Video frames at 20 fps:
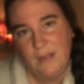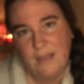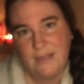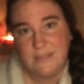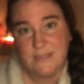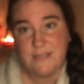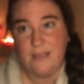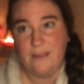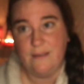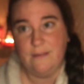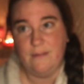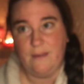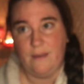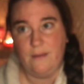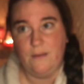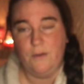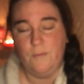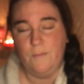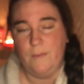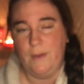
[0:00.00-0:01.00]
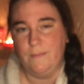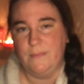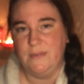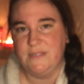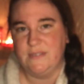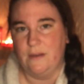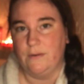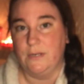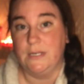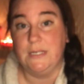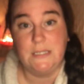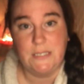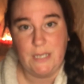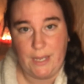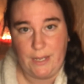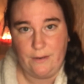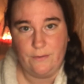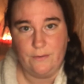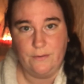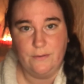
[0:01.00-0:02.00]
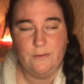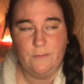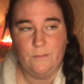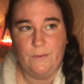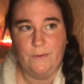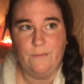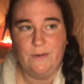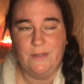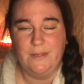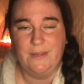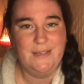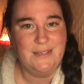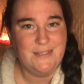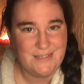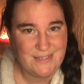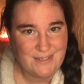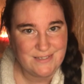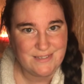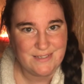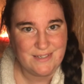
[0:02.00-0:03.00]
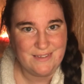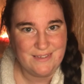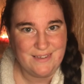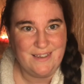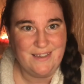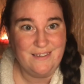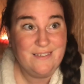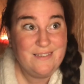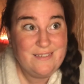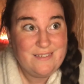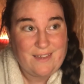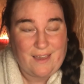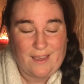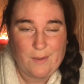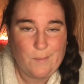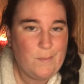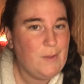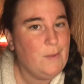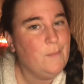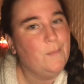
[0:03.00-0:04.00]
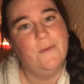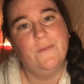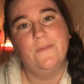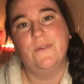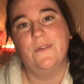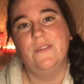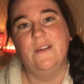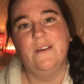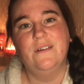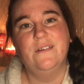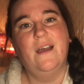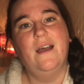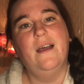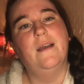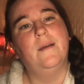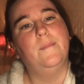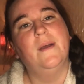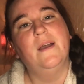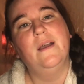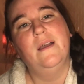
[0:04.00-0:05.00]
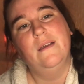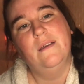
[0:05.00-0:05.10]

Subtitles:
And saying thank you made me sound entitled, when really it doesn't. Like, thank people for their time.